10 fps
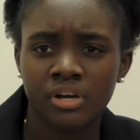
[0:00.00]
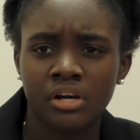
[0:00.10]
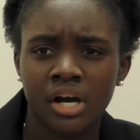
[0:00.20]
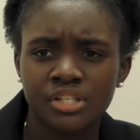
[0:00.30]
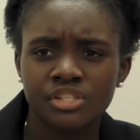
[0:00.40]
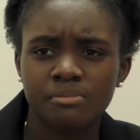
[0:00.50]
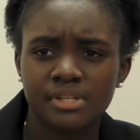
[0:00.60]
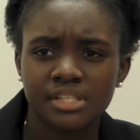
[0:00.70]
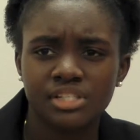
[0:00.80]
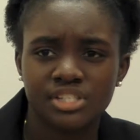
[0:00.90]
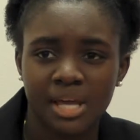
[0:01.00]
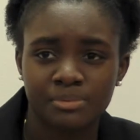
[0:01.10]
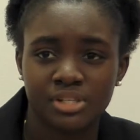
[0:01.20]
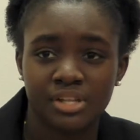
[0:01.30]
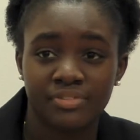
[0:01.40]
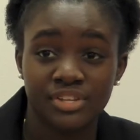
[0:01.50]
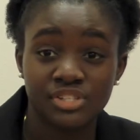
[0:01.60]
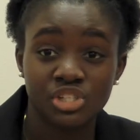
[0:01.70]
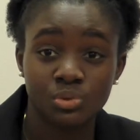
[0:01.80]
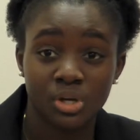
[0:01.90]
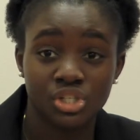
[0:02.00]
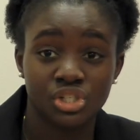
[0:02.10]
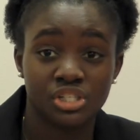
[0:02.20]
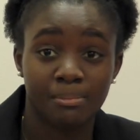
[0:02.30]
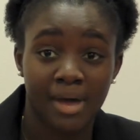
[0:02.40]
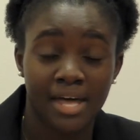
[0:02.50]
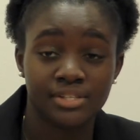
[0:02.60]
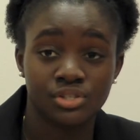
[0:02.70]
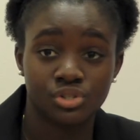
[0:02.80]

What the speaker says: regard to the misconception that this situation is a mass